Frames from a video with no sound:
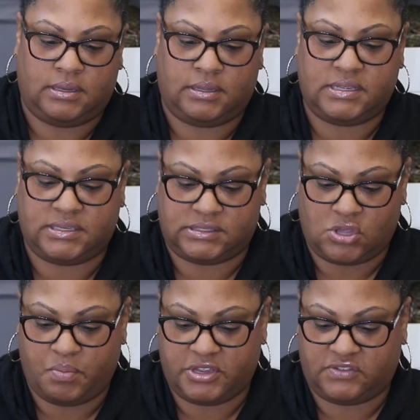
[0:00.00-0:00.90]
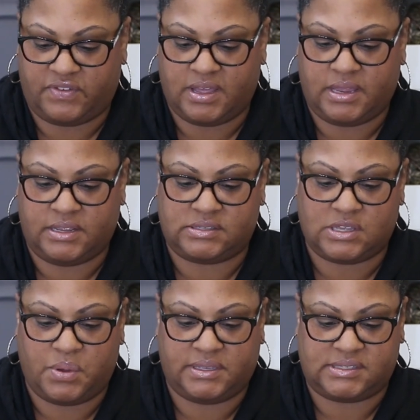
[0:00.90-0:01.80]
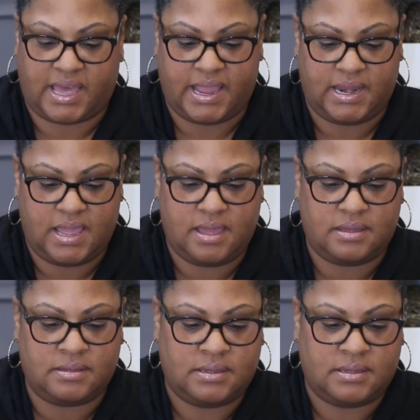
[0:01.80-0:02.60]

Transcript: This is so much fun and so exciting.